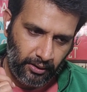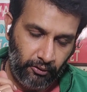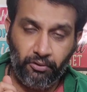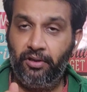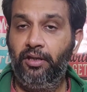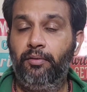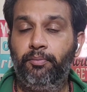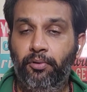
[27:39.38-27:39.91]
you
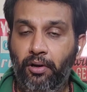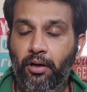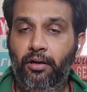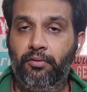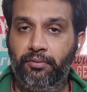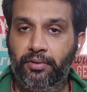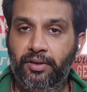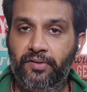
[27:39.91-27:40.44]
keep
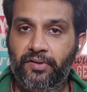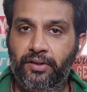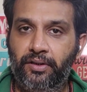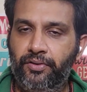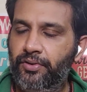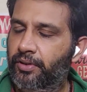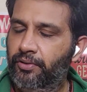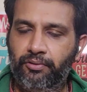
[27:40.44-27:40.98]
on with this
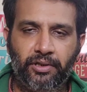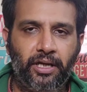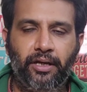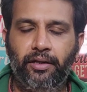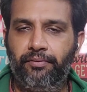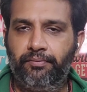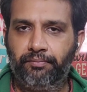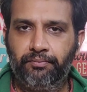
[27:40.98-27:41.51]
energy, you'll get
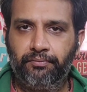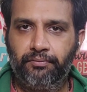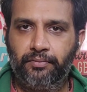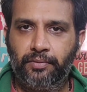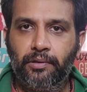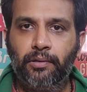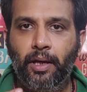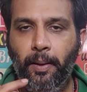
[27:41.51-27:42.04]

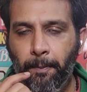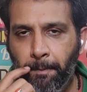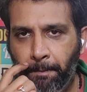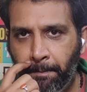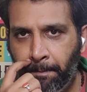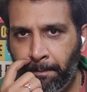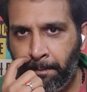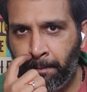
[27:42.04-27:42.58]
it. Okay?
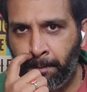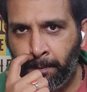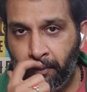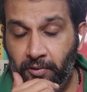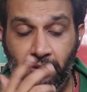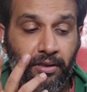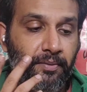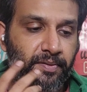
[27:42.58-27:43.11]

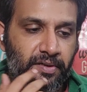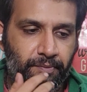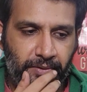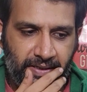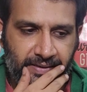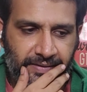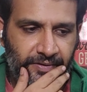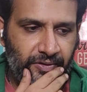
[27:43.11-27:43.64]
You'll end up
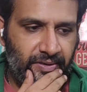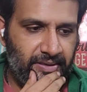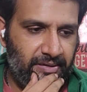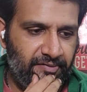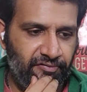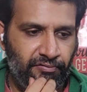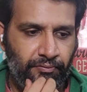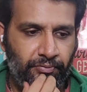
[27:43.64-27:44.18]
surprising
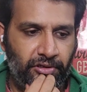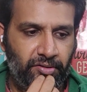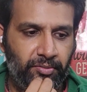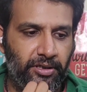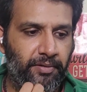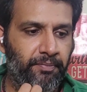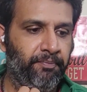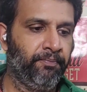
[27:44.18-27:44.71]
yourself, probably.